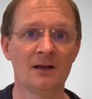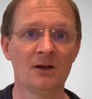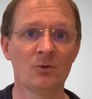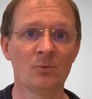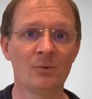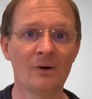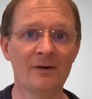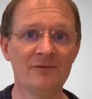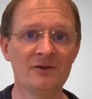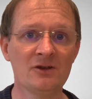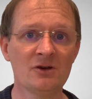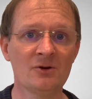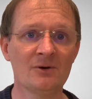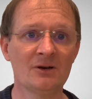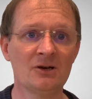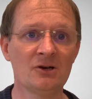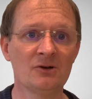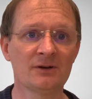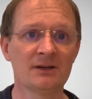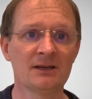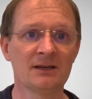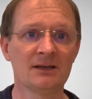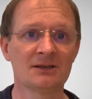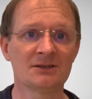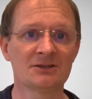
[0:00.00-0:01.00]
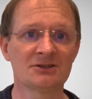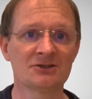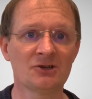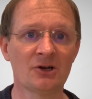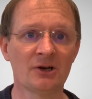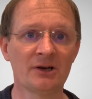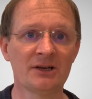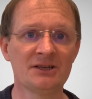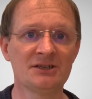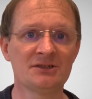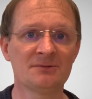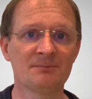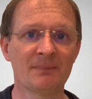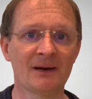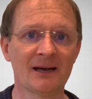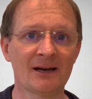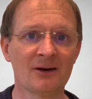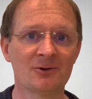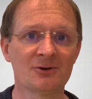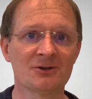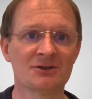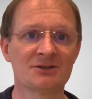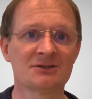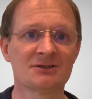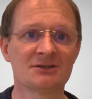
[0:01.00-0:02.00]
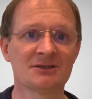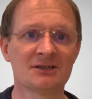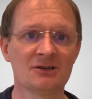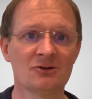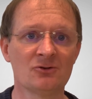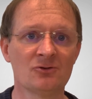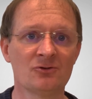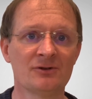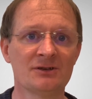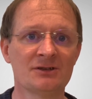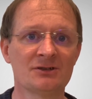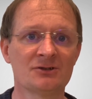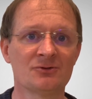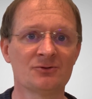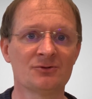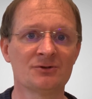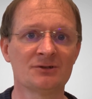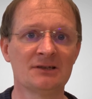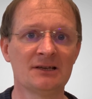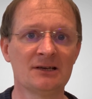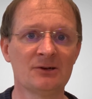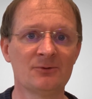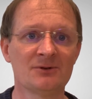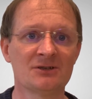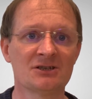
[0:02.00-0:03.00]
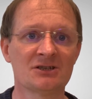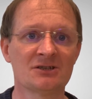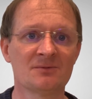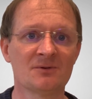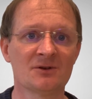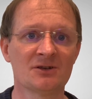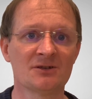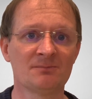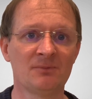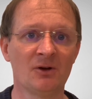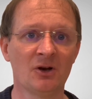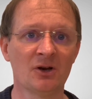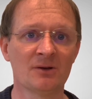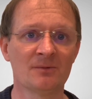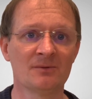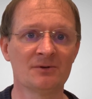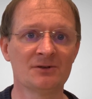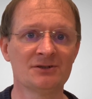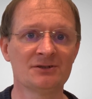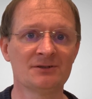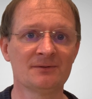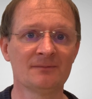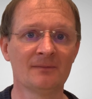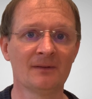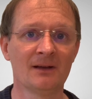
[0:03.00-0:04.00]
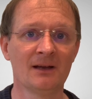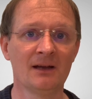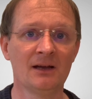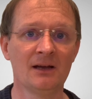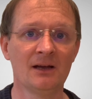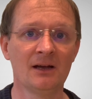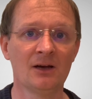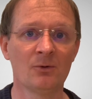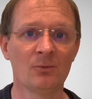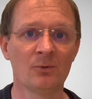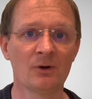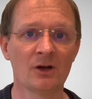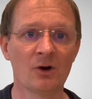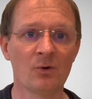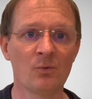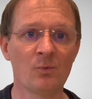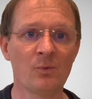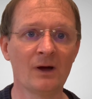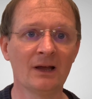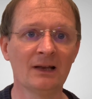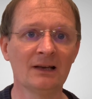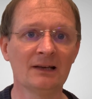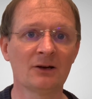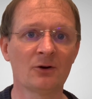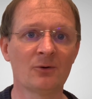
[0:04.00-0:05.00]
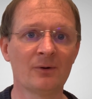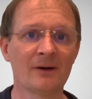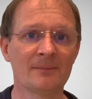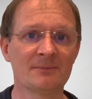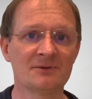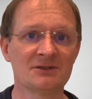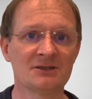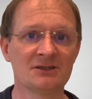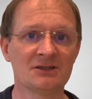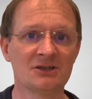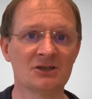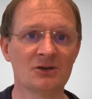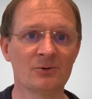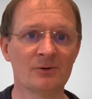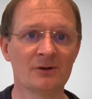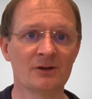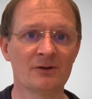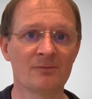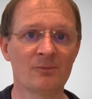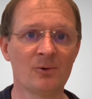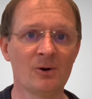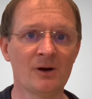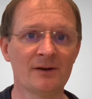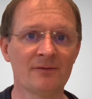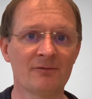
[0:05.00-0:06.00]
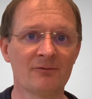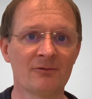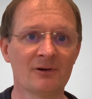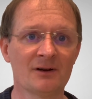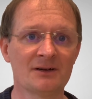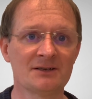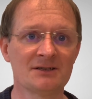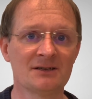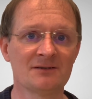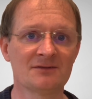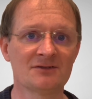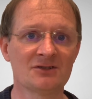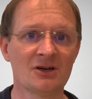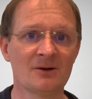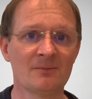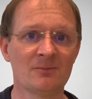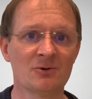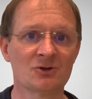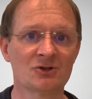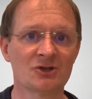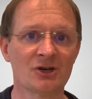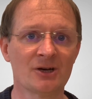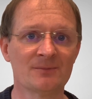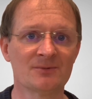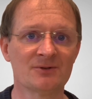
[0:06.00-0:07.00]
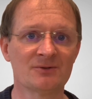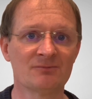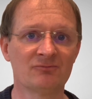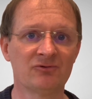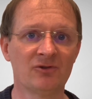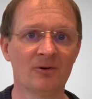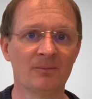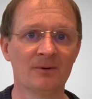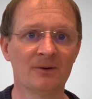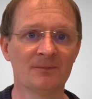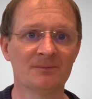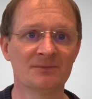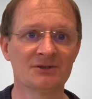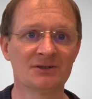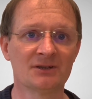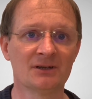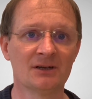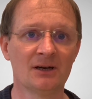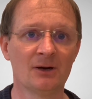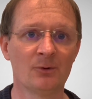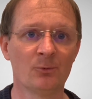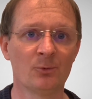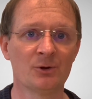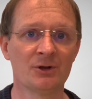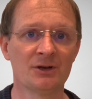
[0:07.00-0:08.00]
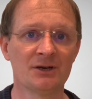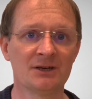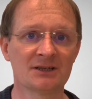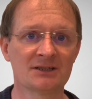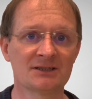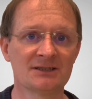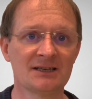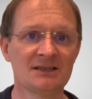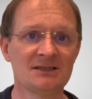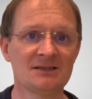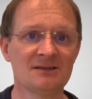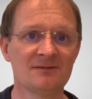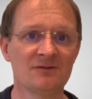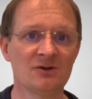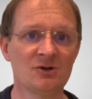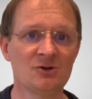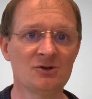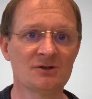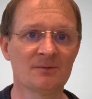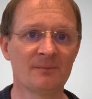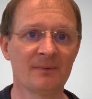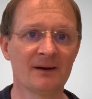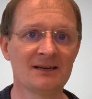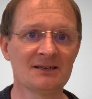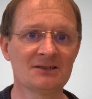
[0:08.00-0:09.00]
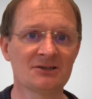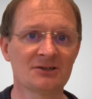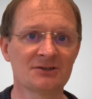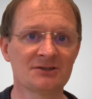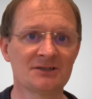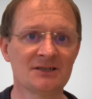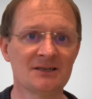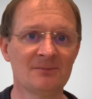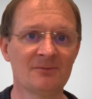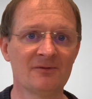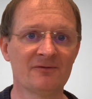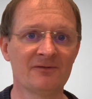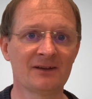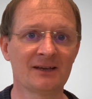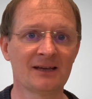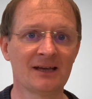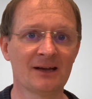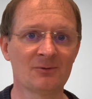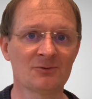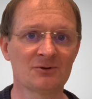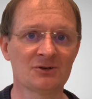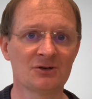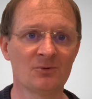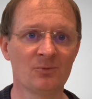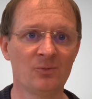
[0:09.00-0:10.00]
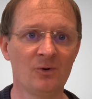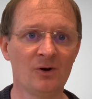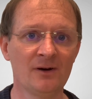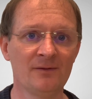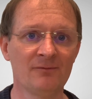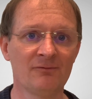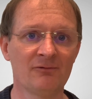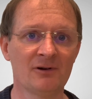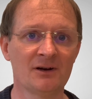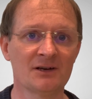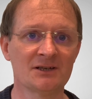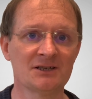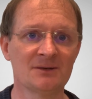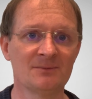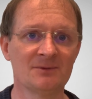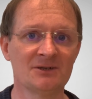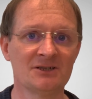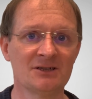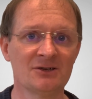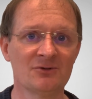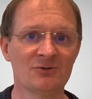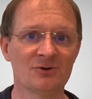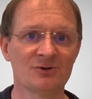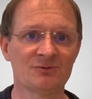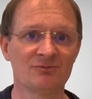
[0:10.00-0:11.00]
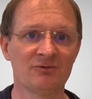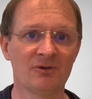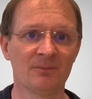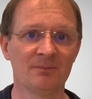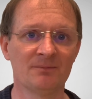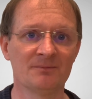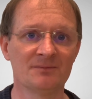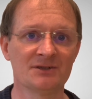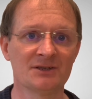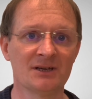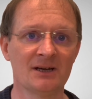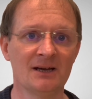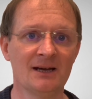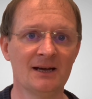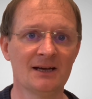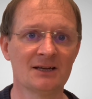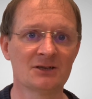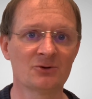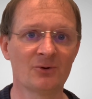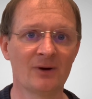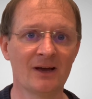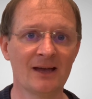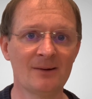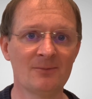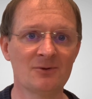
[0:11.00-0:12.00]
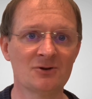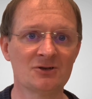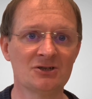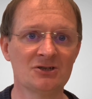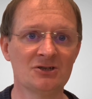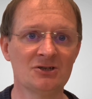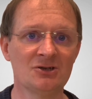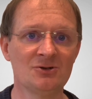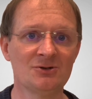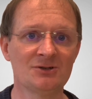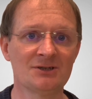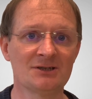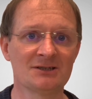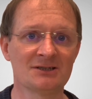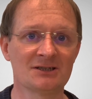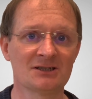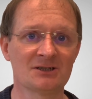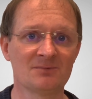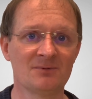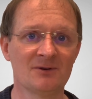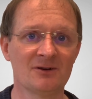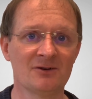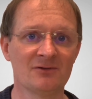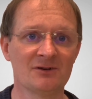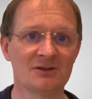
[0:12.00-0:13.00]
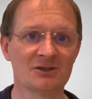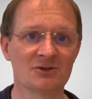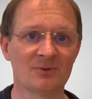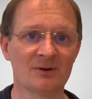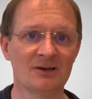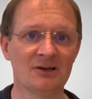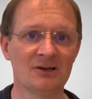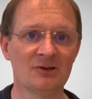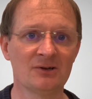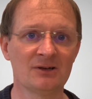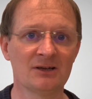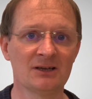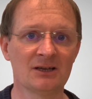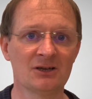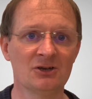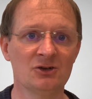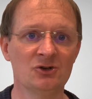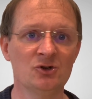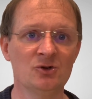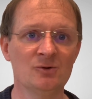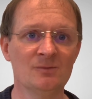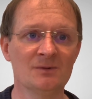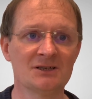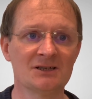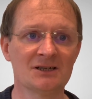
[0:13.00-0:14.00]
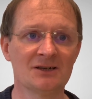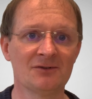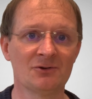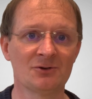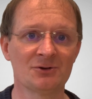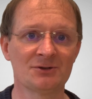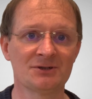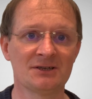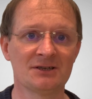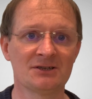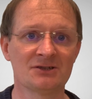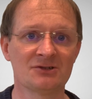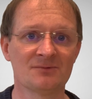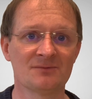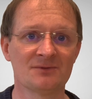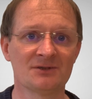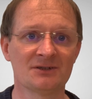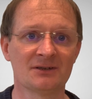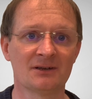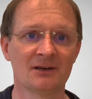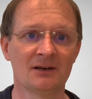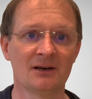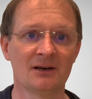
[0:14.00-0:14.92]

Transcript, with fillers: Whether you are looking at solids, powders, single crystals, liquid dispersed polymers, we are well equipped to deal with a wide variety of sample types and problems. With an extensive user base, our team have encountered a wide variety of materials problems, so we're able to use this experience when looking at new material systems.